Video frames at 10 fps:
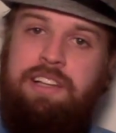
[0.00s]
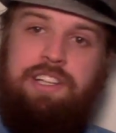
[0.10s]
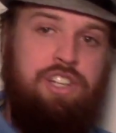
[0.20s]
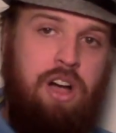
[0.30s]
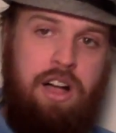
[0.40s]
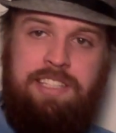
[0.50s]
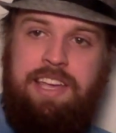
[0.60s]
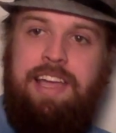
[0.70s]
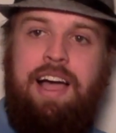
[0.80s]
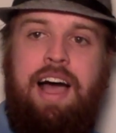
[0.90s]
John's
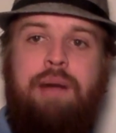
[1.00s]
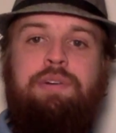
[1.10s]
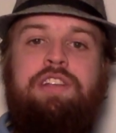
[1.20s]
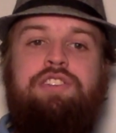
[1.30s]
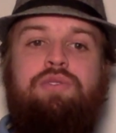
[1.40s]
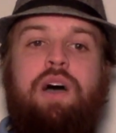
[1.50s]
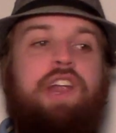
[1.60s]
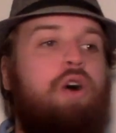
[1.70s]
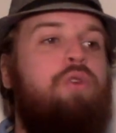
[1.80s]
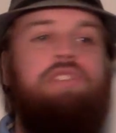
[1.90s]
like, I'm going to do
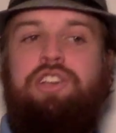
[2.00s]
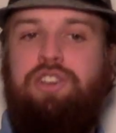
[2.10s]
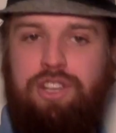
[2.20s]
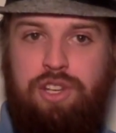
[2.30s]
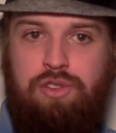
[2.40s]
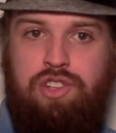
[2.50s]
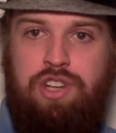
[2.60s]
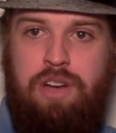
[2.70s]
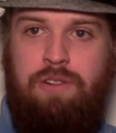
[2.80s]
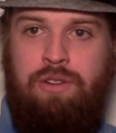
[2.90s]
an only good news show.